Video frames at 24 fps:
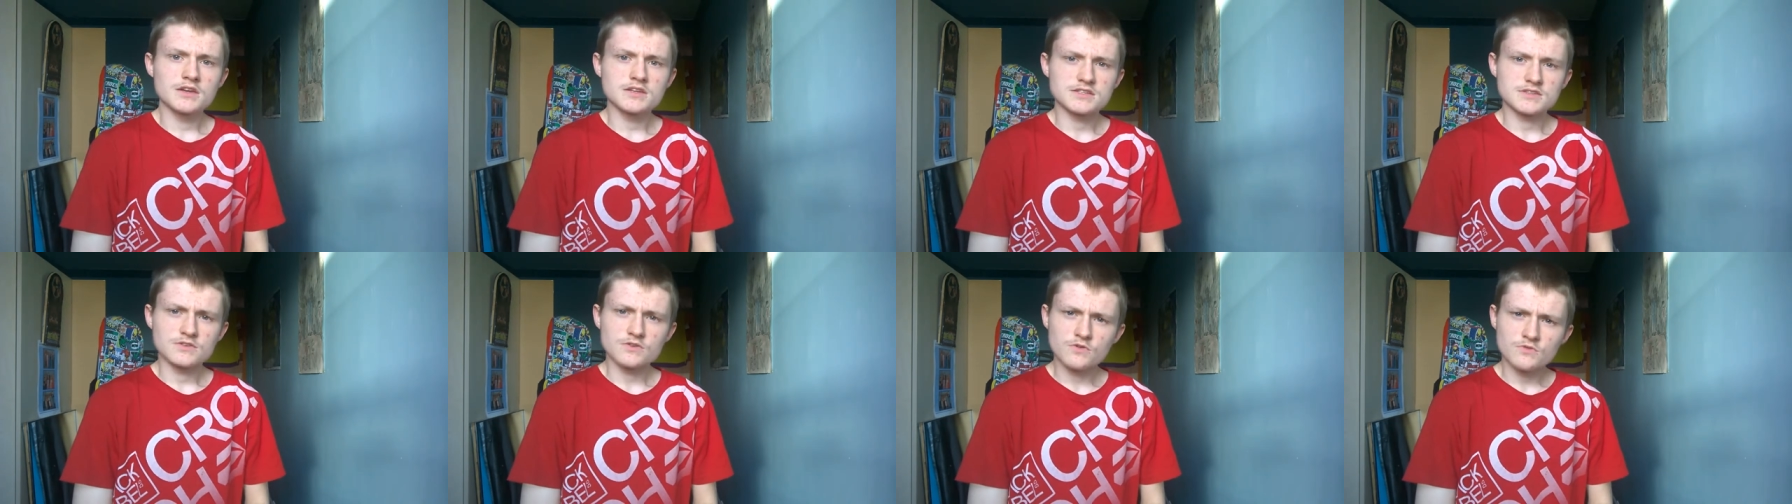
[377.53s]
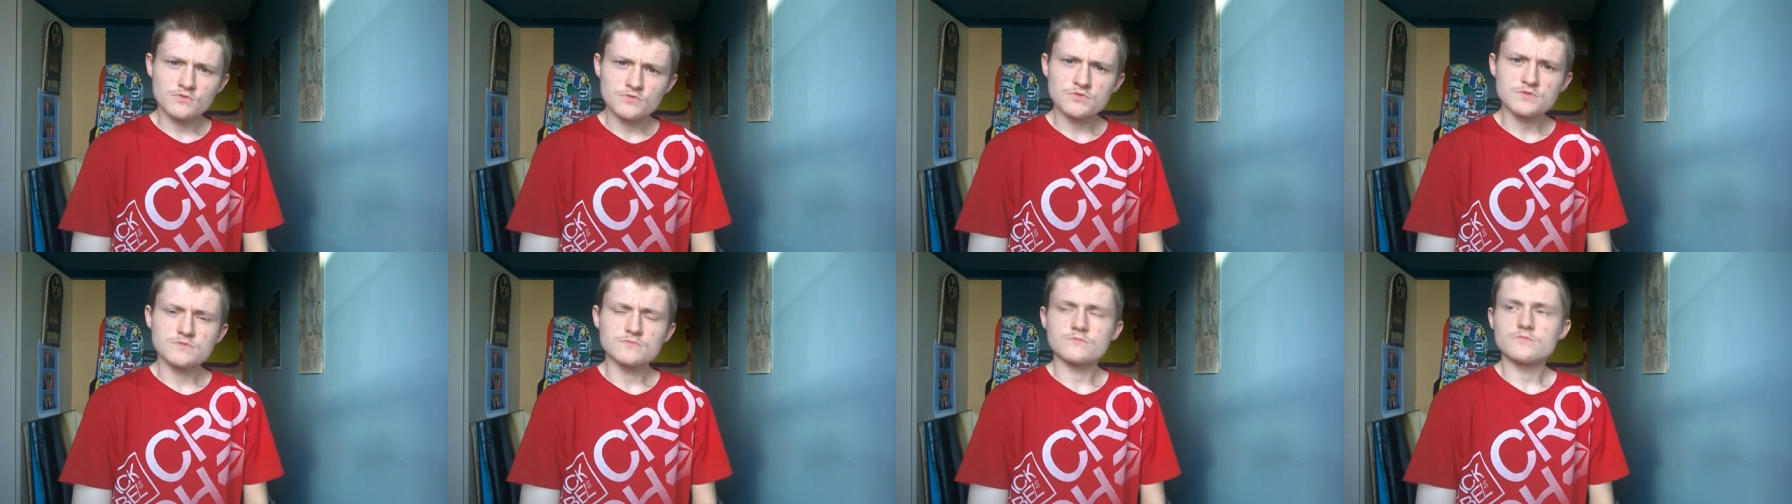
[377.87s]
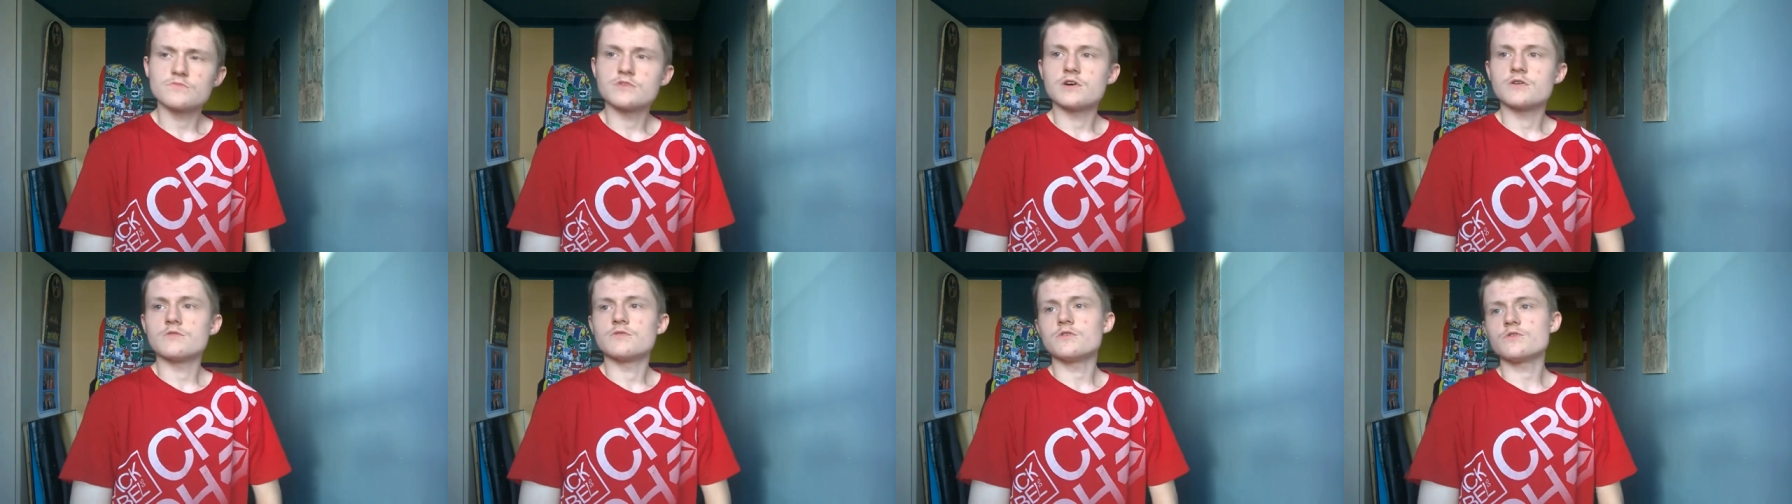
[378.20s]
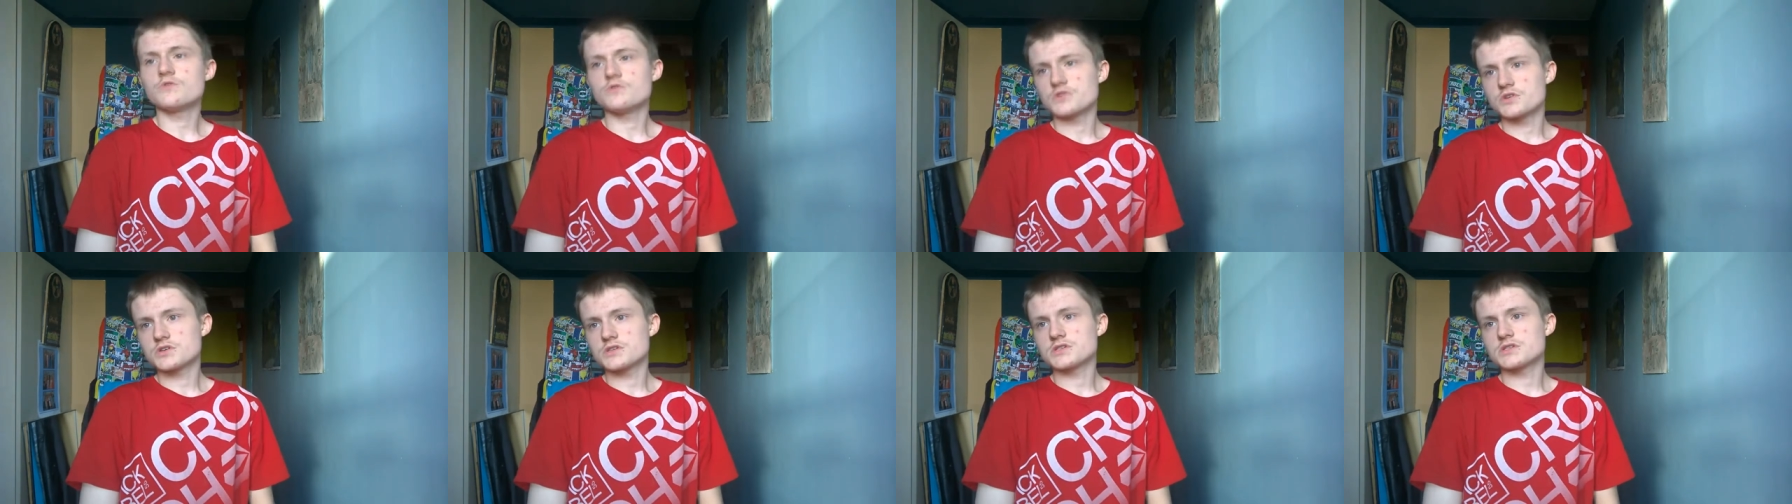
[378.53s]
well,
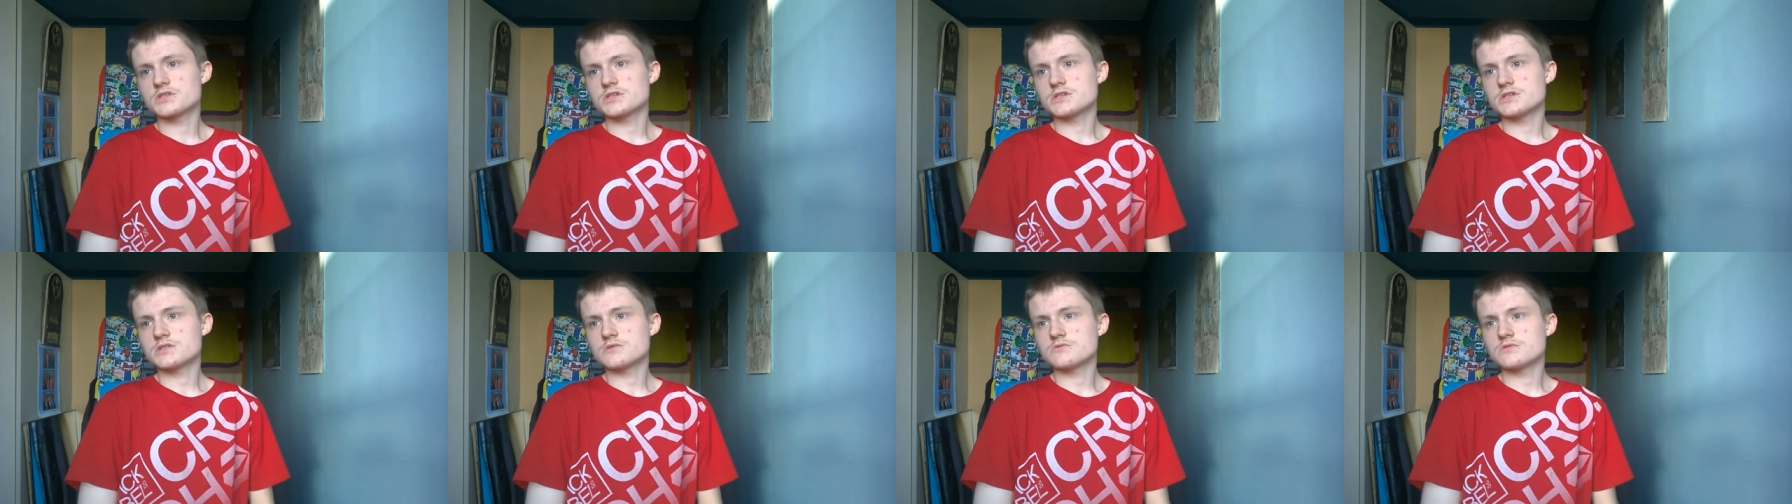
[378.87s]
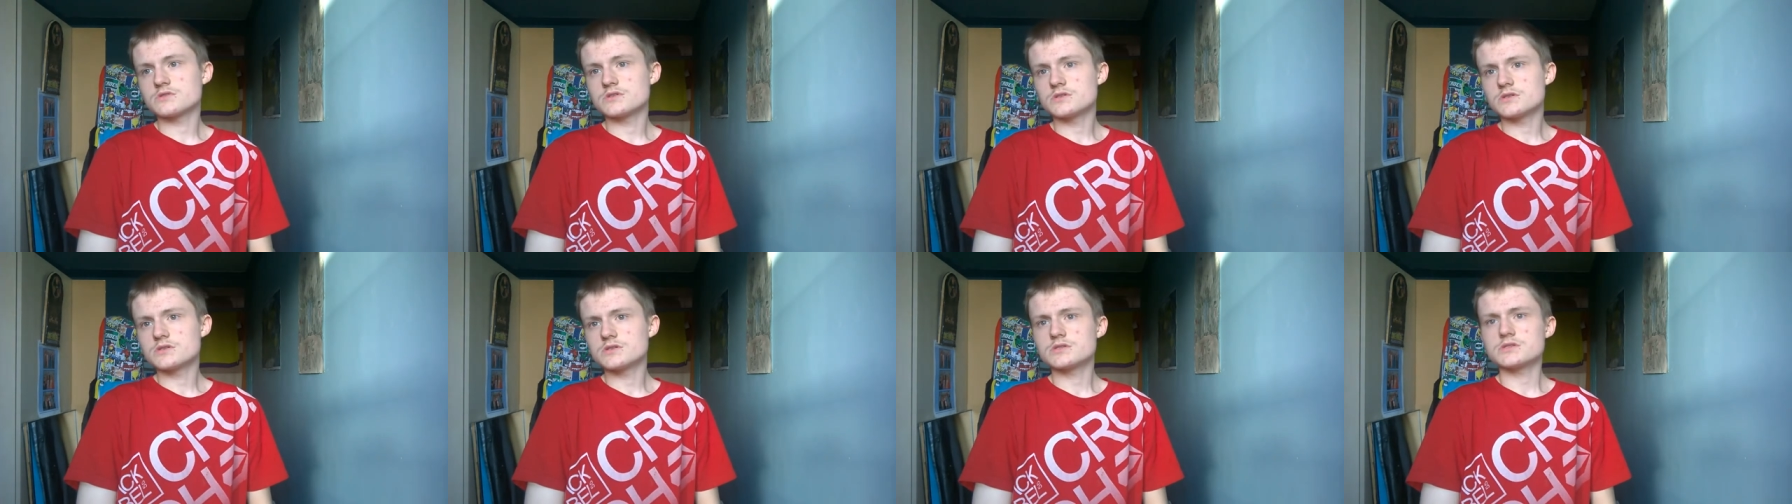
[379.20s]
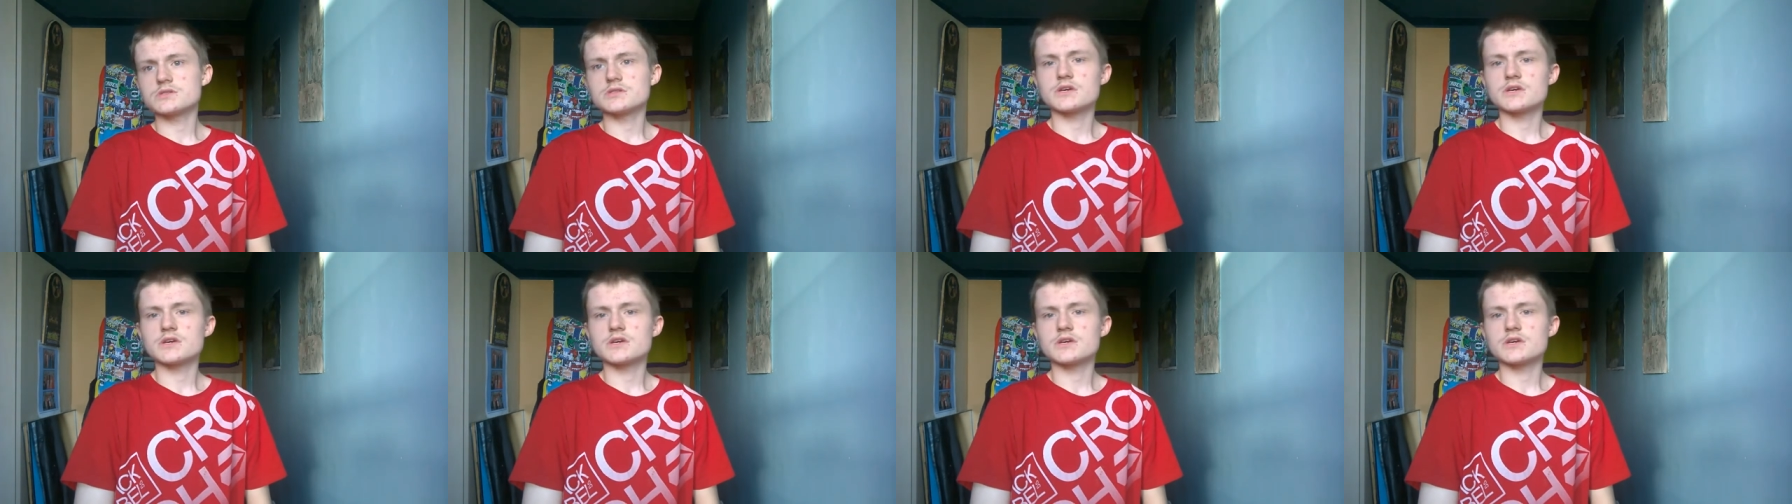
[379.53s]
all I could say to it is,